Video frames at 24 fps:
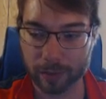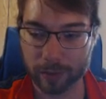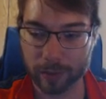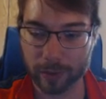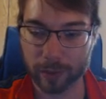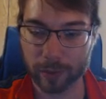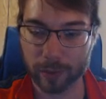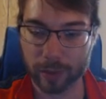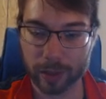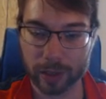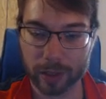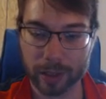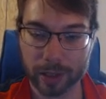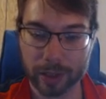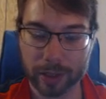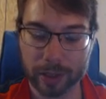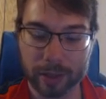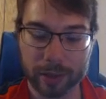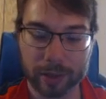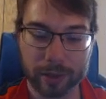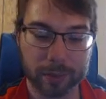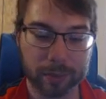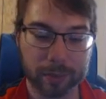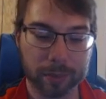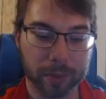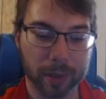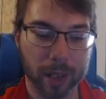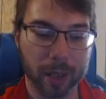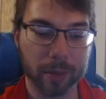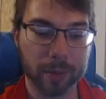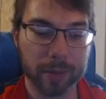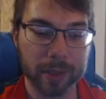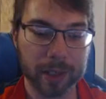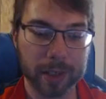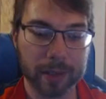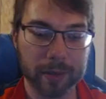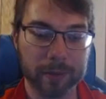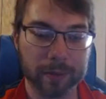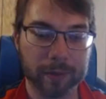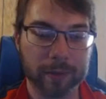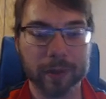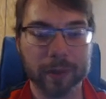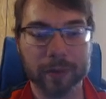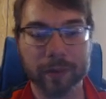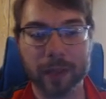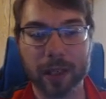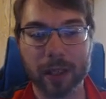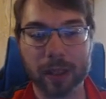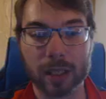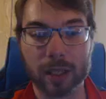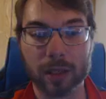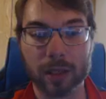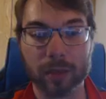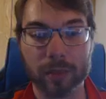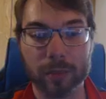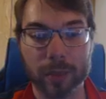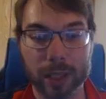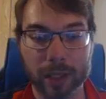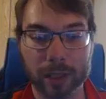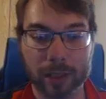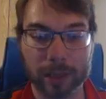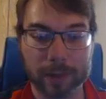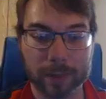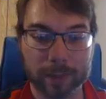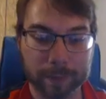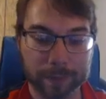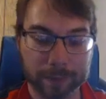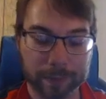we would probably have fared a little better.